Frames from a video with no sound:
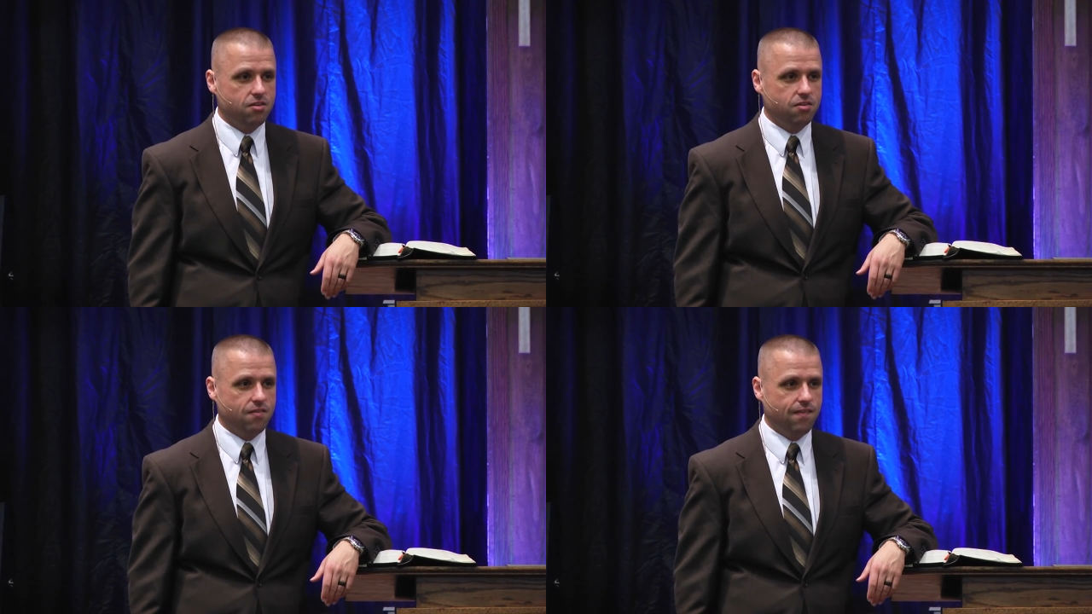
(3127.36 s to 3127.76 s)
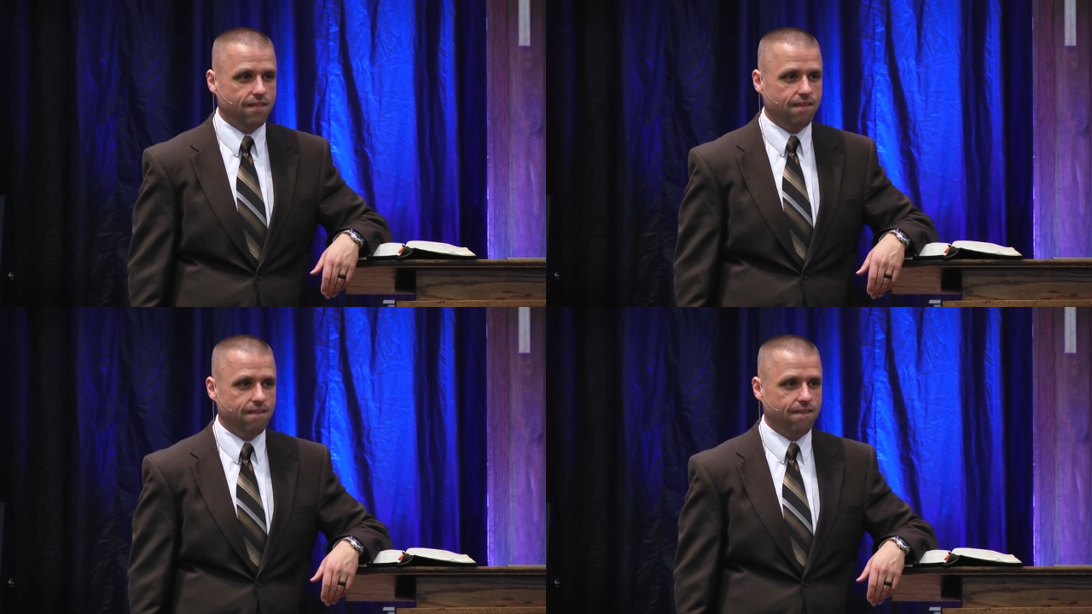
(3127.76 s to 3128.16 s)

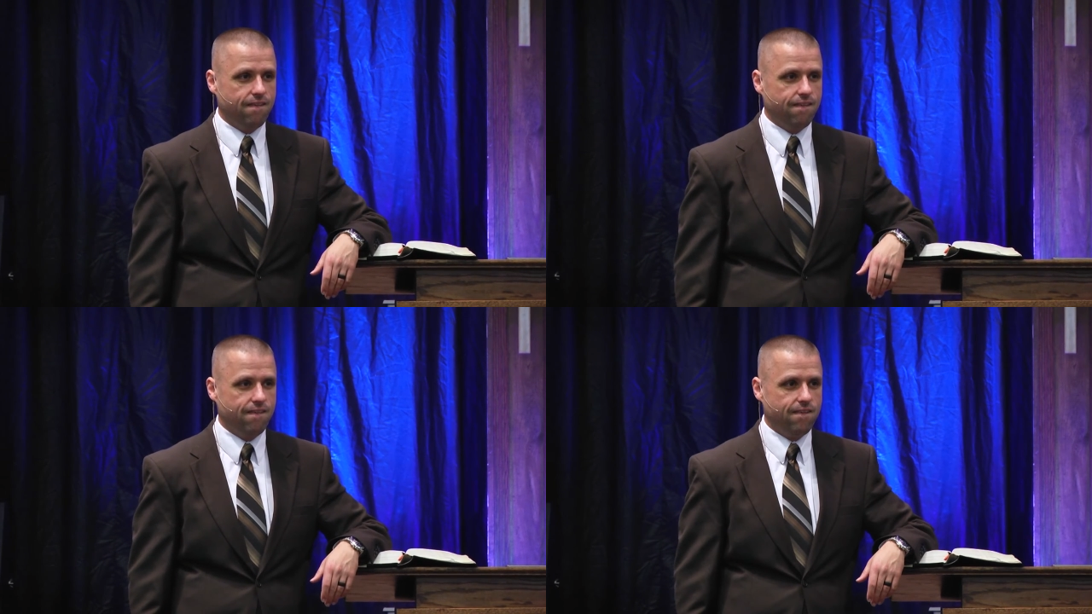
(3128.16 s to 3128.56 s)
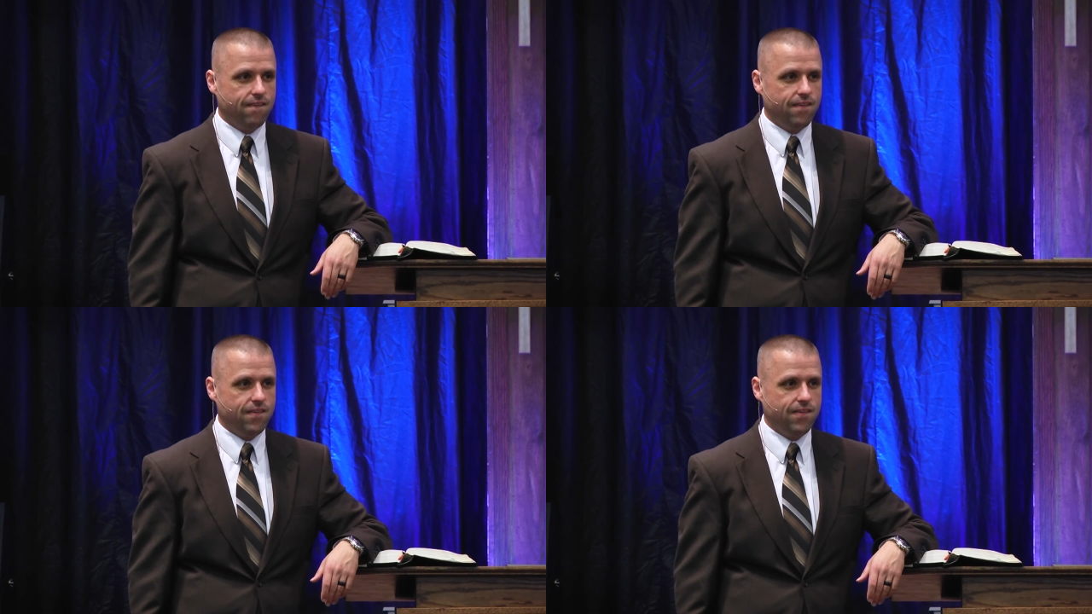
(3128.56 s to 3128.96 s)

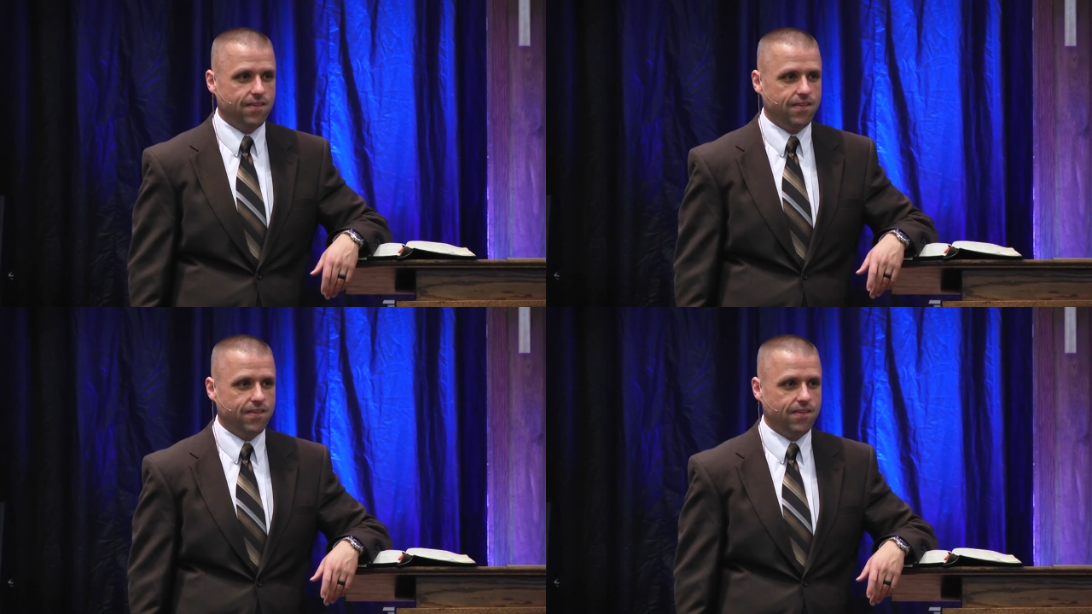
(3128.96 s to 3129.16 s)
Nobody speaks.